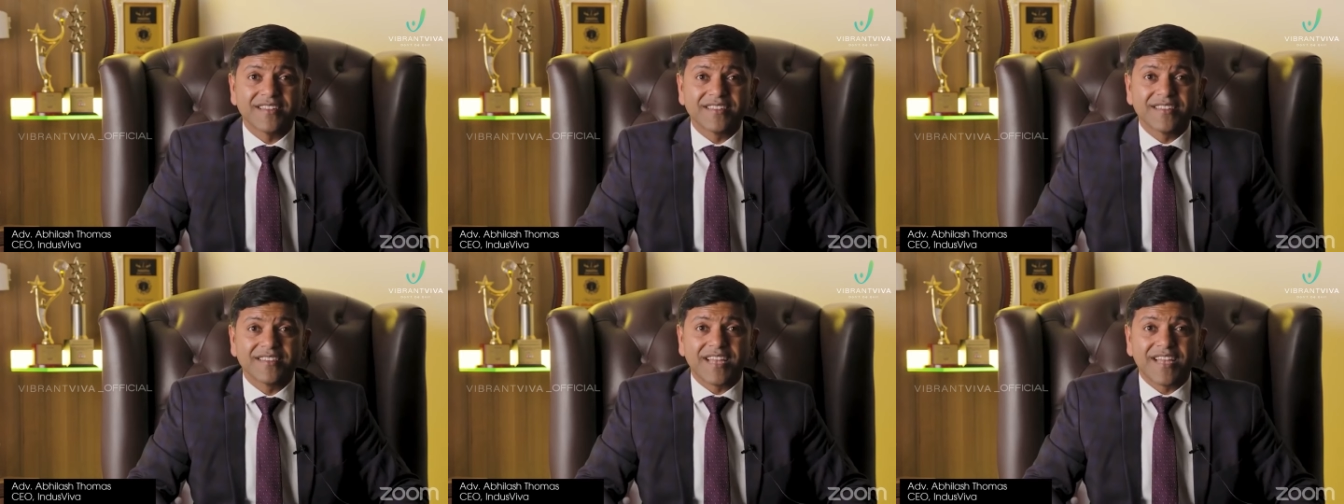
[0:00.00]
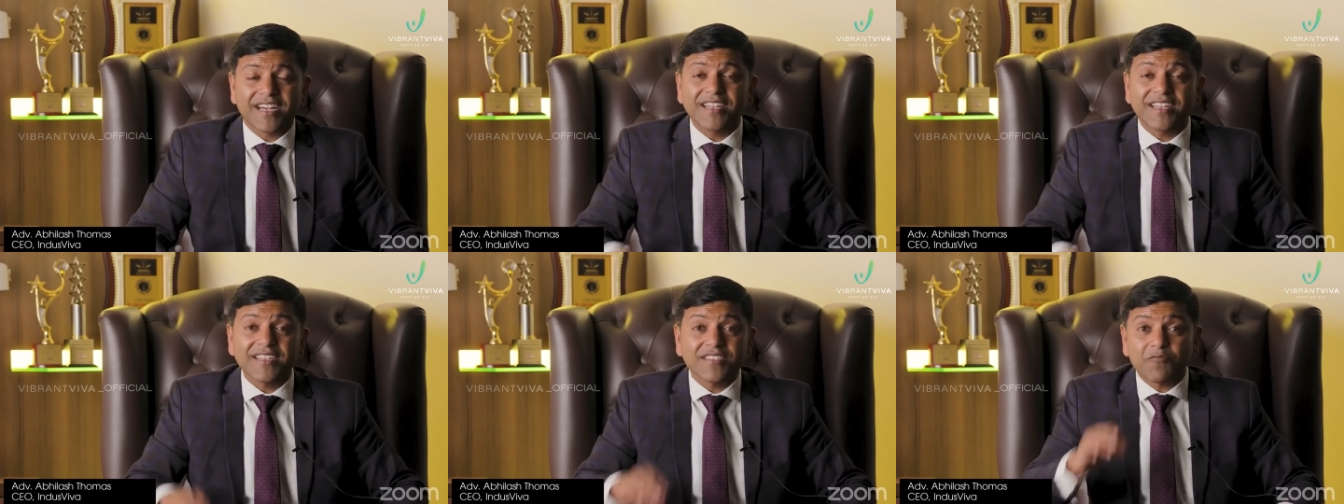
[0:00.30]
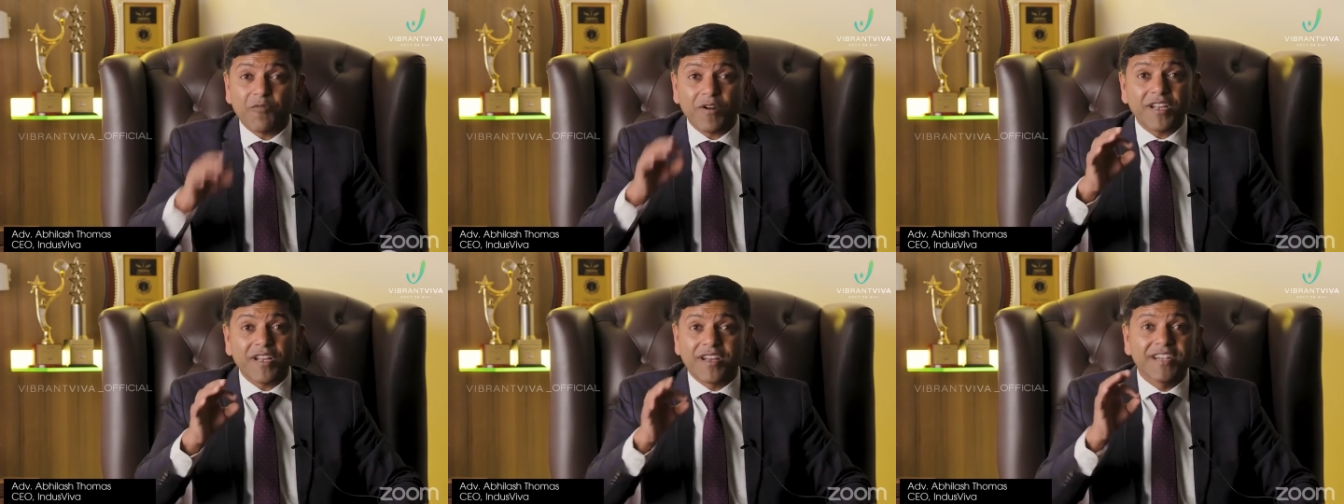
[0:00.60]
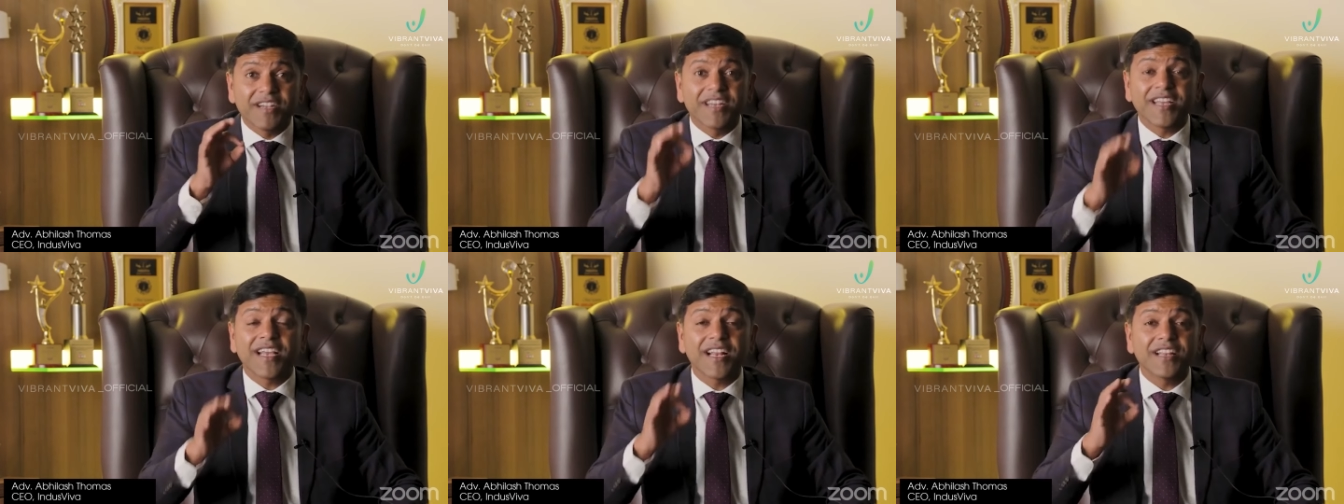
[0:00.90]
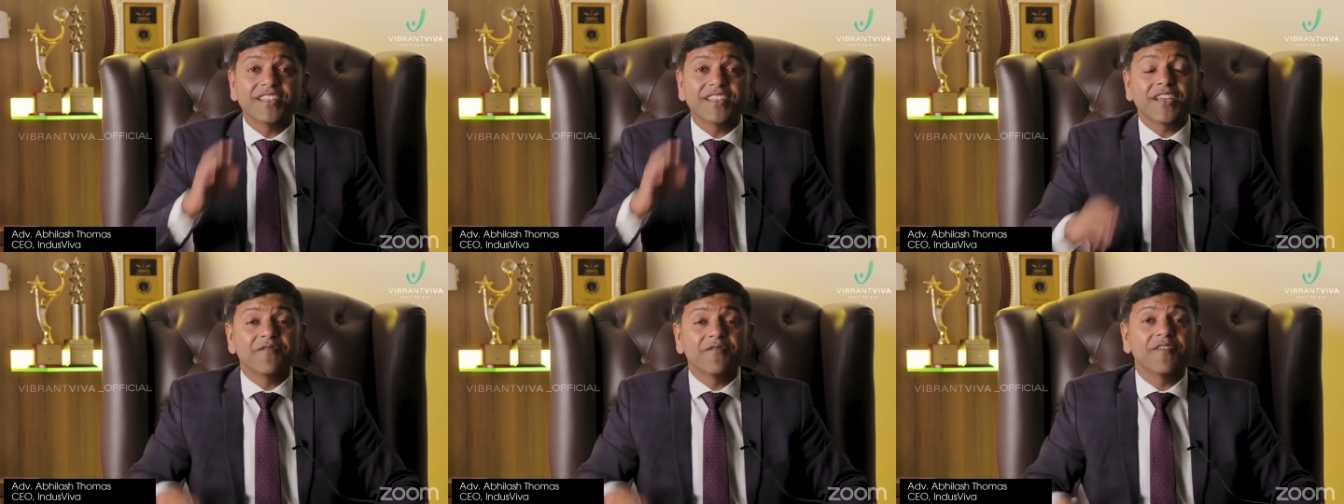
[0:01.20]
That is one
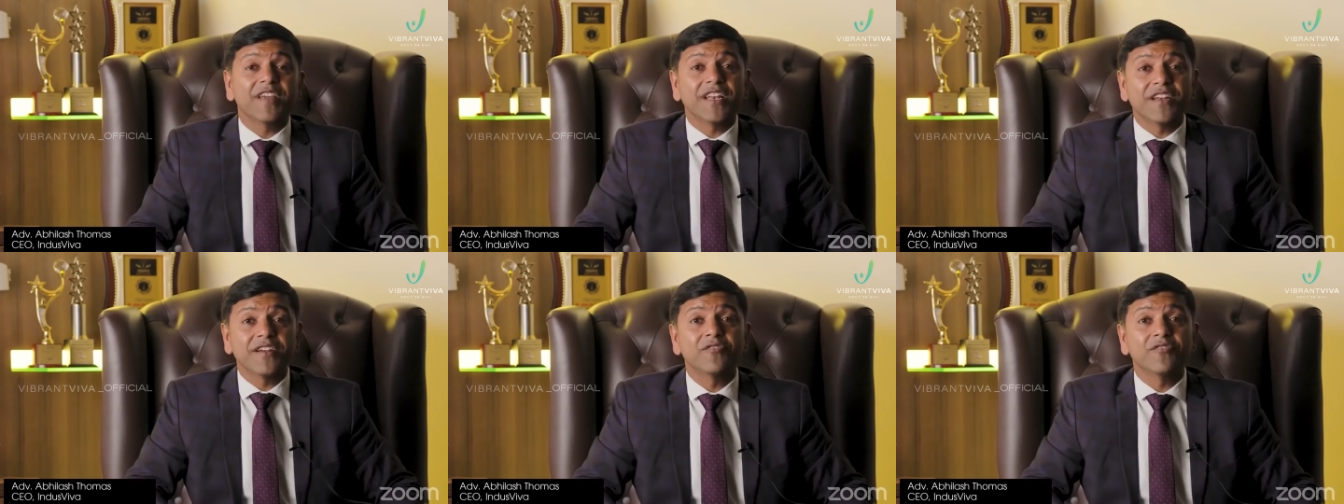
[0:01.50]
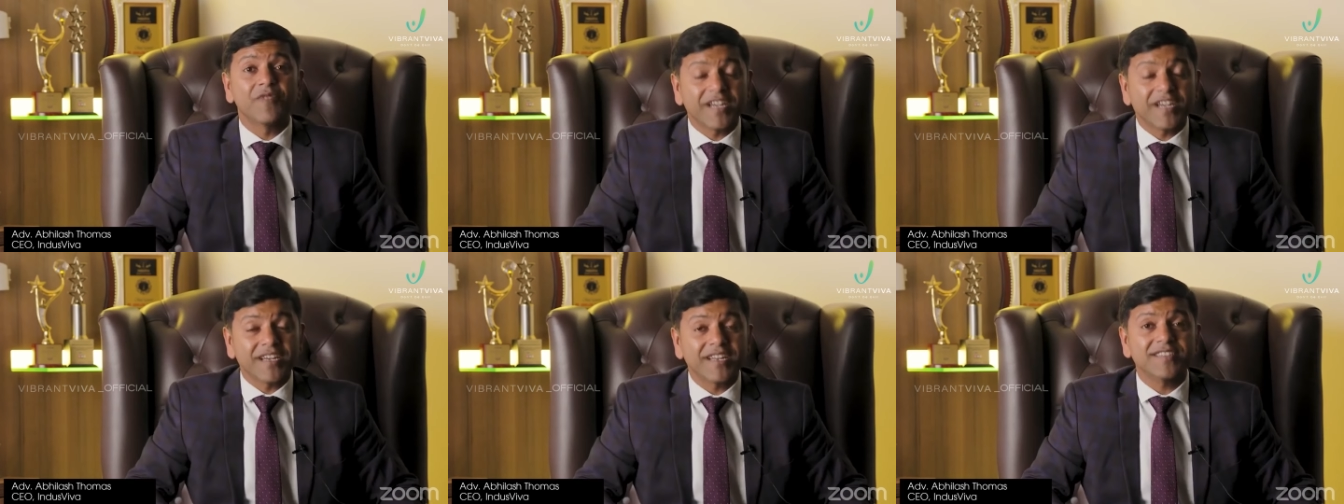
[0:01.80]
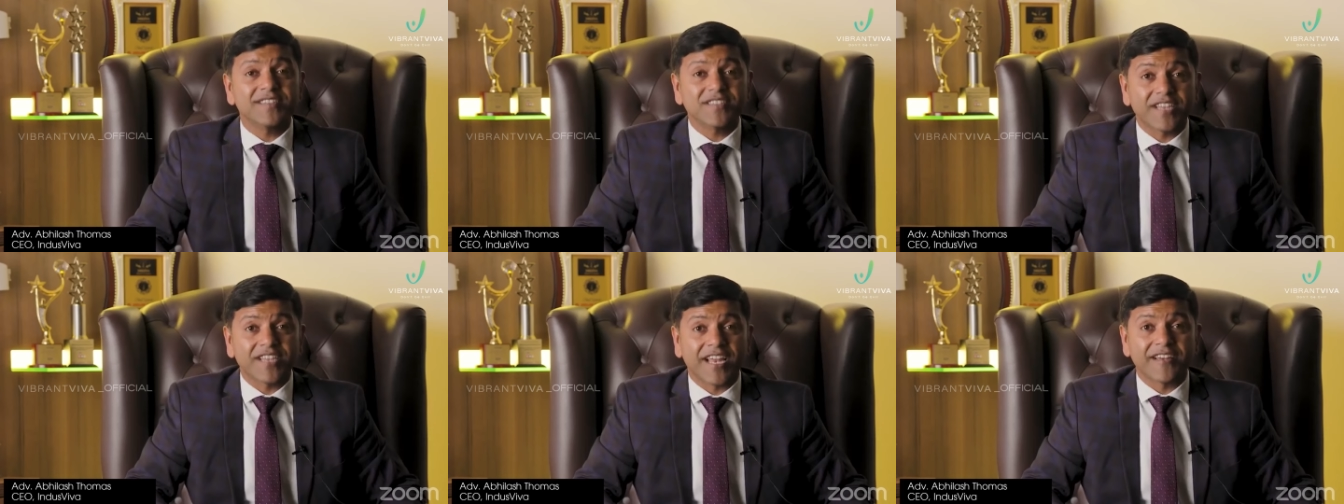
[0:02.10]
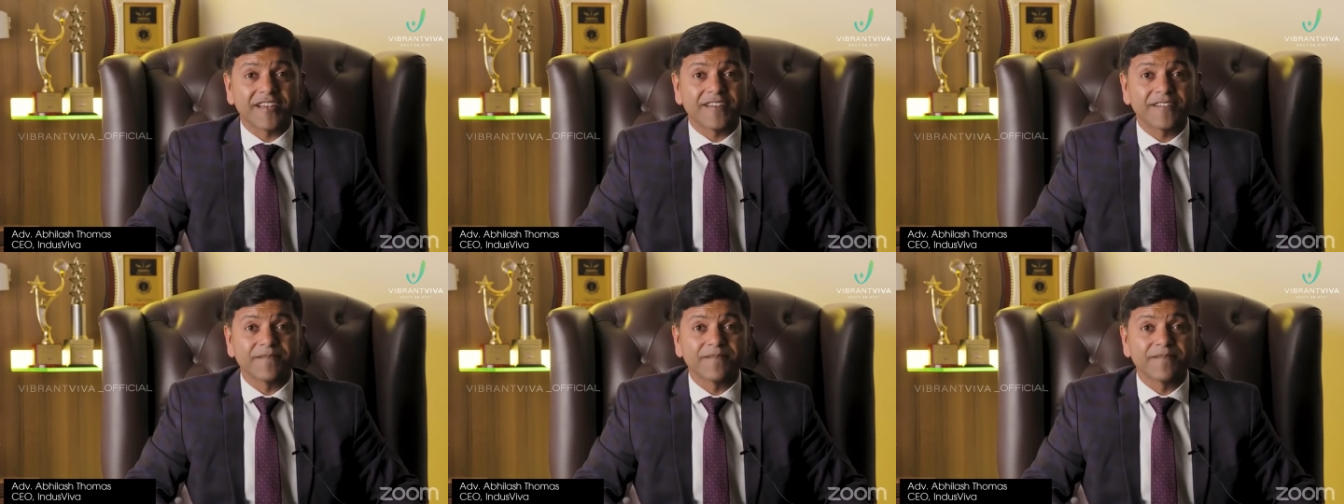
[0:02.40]
critical thing we need to understand.